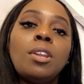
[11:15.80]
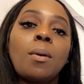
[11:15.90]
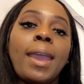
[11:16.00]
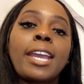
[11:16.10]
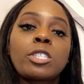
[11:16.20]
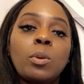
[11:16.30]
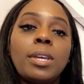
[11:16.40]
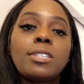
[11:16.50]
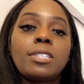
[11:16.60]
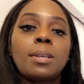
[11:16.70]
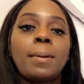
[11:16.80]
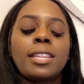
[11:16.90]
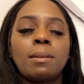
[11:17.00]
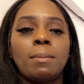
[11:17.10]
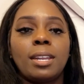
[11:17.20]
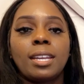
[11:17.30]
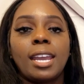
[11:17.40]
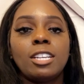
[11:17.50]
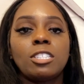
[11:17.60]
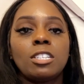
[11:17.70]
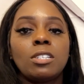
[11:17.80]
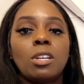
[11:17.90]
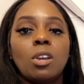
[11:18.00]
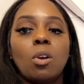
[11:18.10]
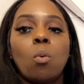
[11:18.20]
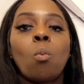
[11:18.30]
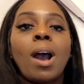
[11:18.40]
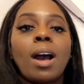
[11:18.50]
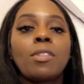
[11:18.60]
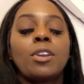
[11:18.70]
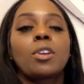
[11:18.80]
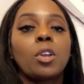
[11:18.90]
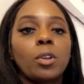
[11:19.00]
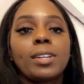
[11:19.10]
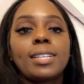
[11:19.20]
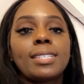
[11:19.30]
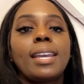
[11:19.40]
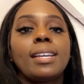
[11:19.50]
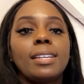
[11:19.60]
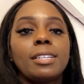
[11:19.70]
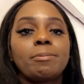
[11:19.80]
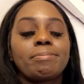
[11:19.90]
ask questions about the medication while they're currently taking it.